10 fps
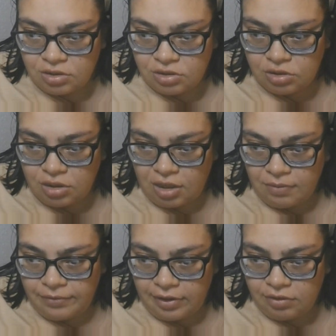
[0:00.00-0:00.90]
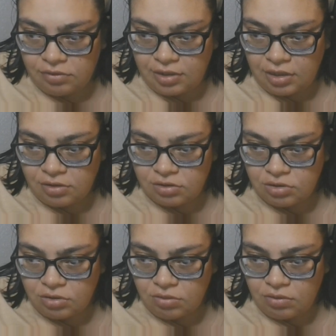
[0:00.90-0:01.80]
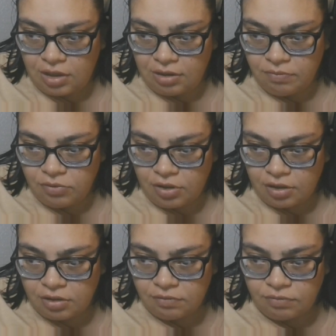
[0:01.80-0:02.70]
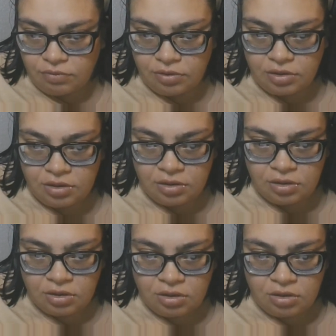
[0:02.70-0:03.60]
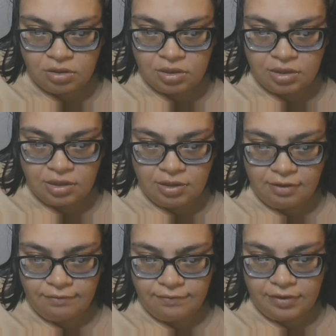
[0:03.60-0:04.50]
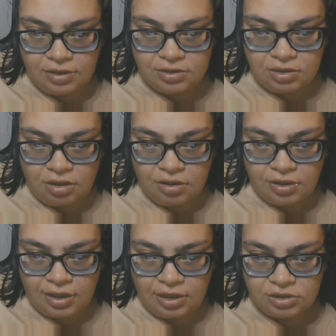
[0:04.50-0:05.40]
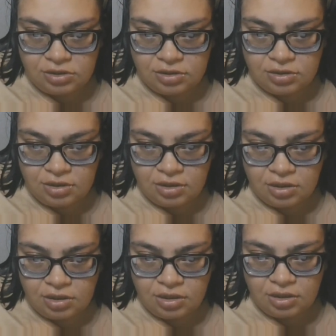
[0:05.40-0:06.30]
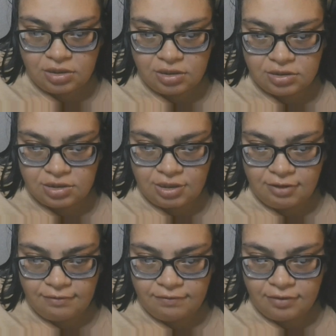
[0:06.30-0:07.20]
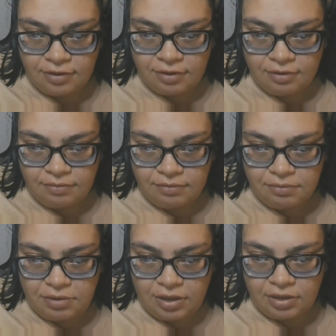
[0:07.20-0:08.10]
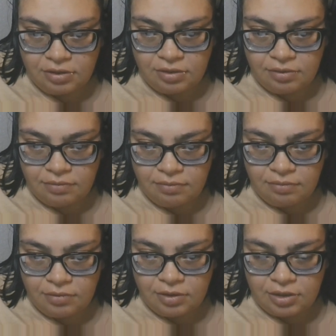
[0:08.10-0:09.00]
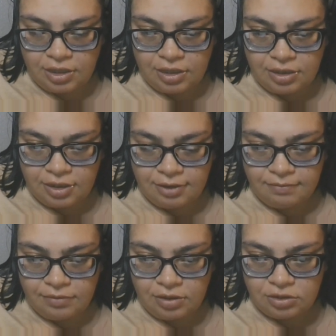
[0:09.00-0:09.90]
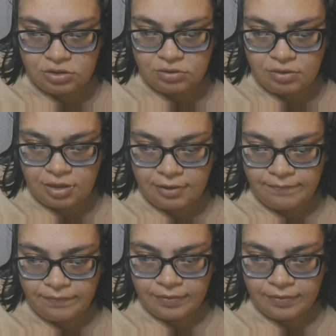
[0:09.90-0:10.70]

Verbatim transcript: Should I bow down to a block of wood? He feeds on ashes. He deceived mind led him astray.